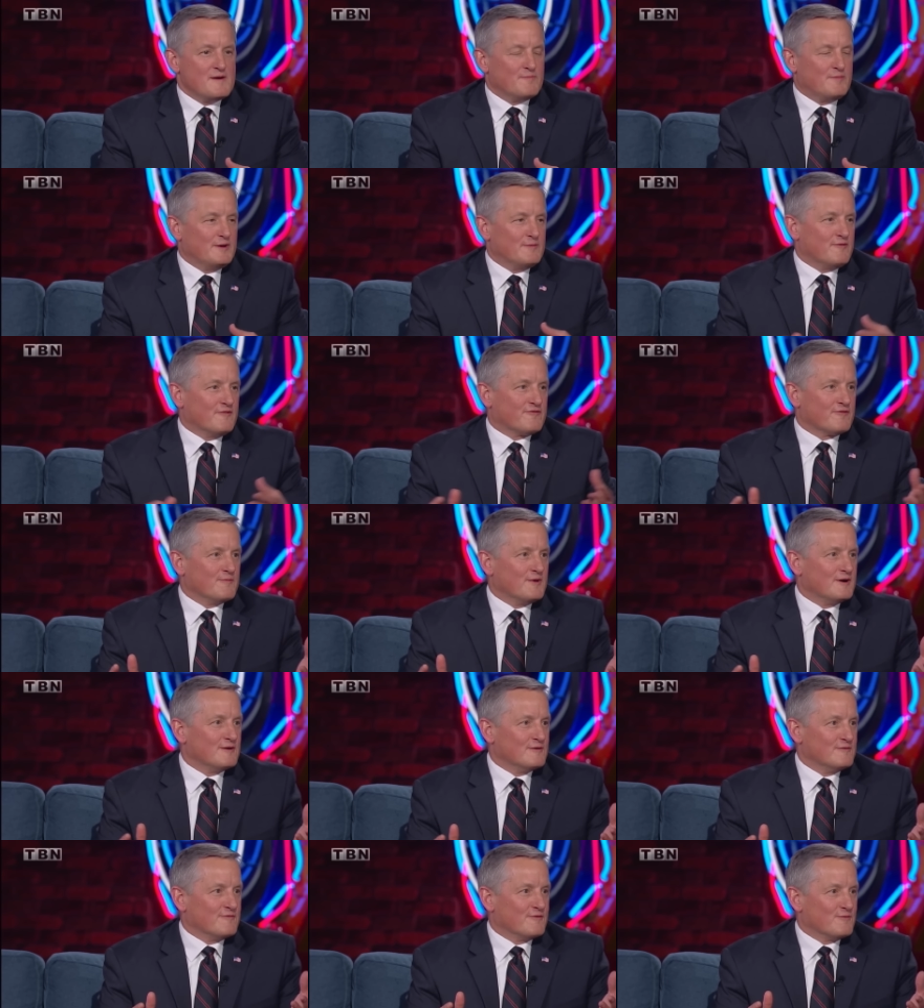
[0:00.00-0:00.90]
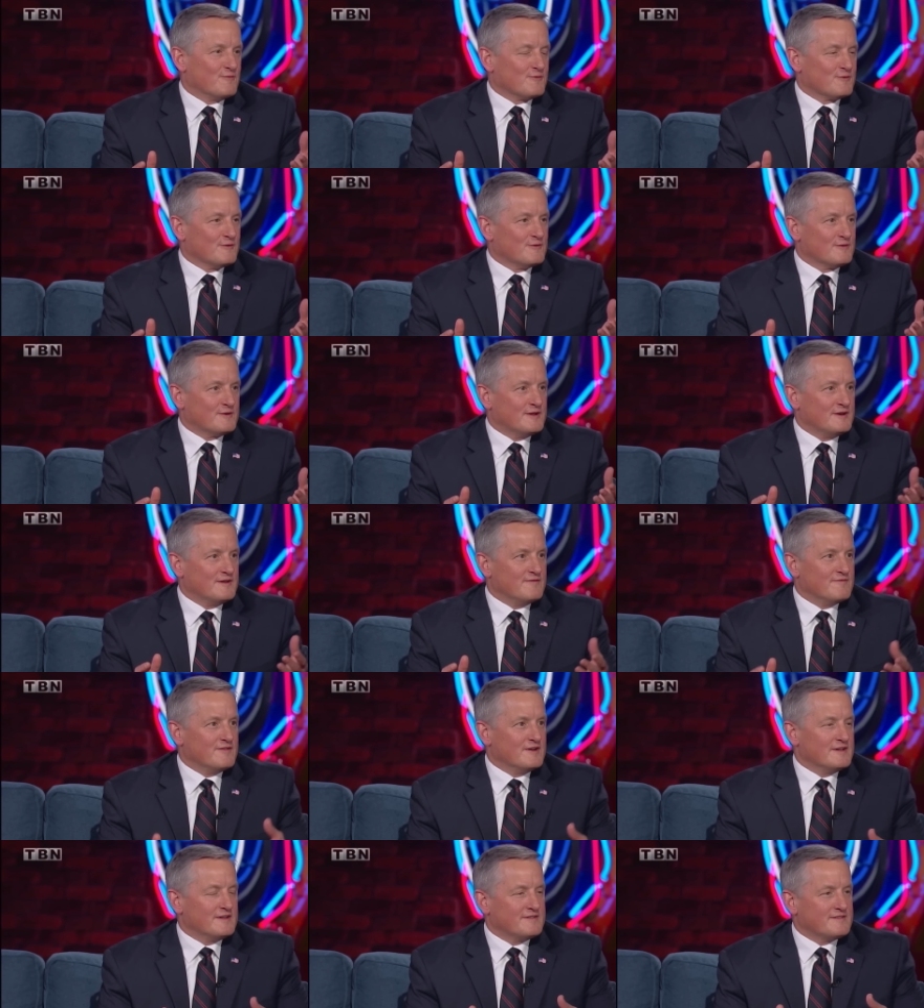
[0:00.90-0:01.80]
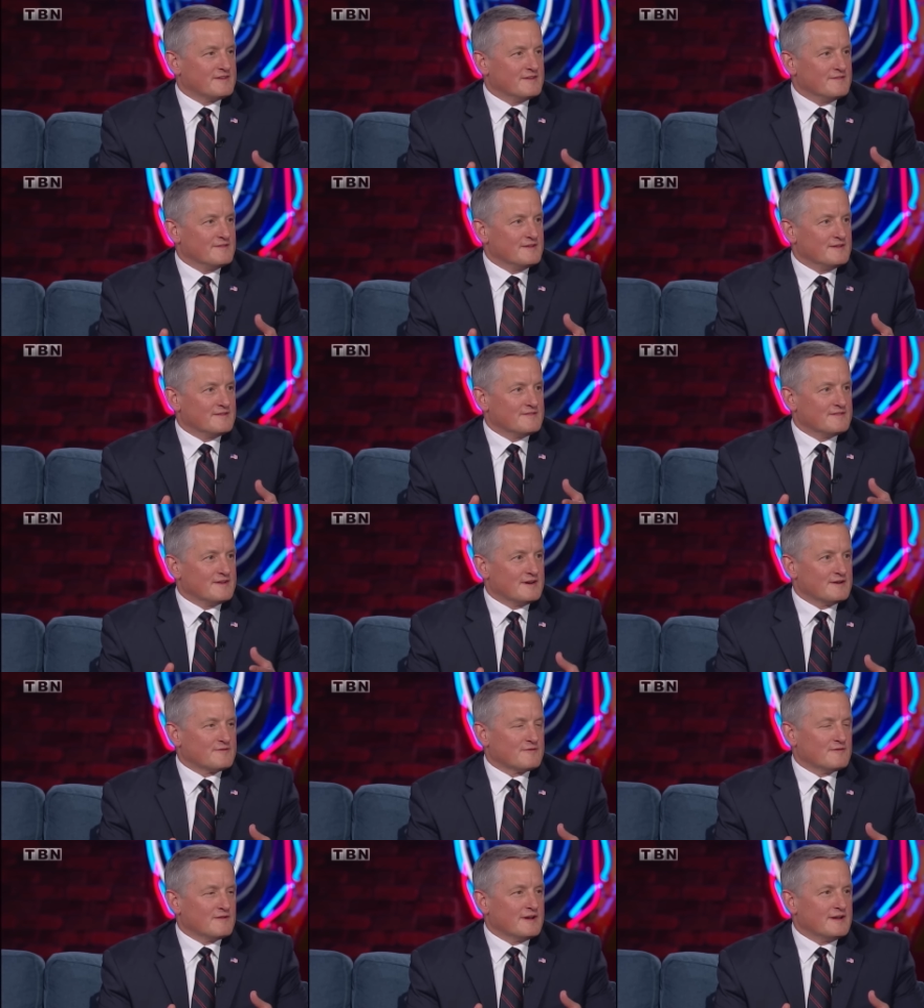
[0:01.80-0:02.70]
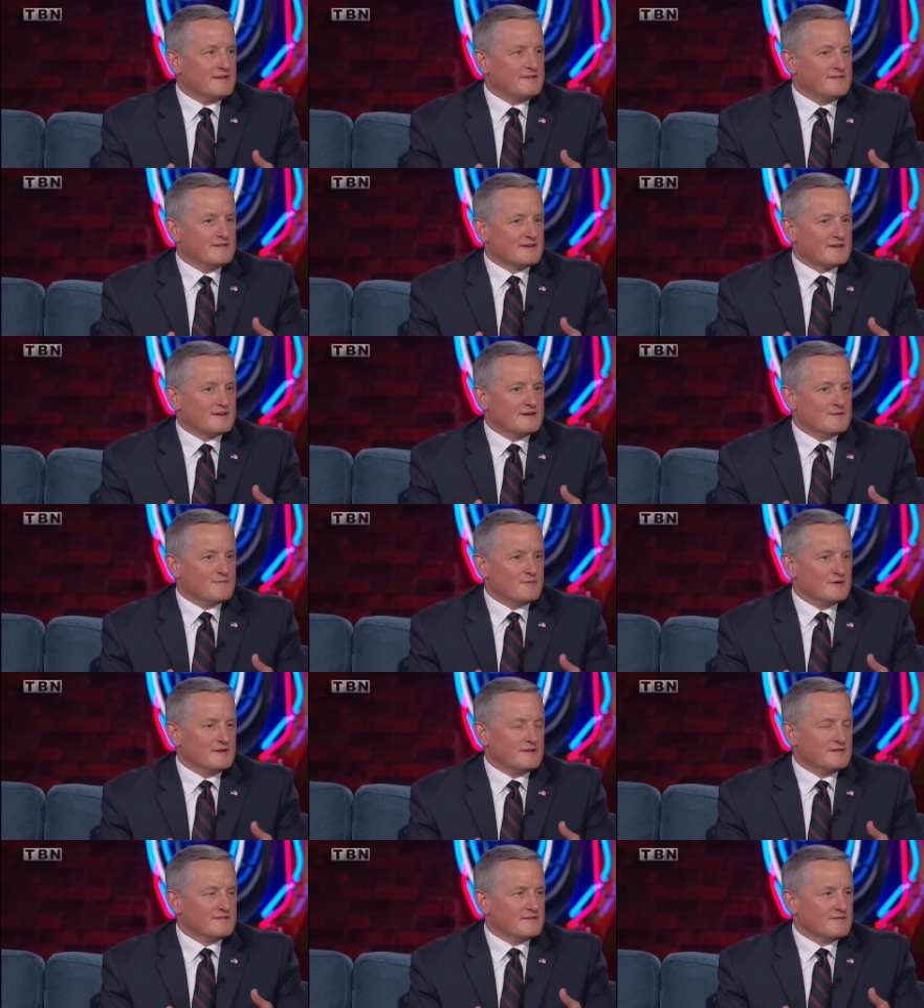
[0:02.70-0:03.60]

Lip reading: people from all over the world could invest in these natural asset companies.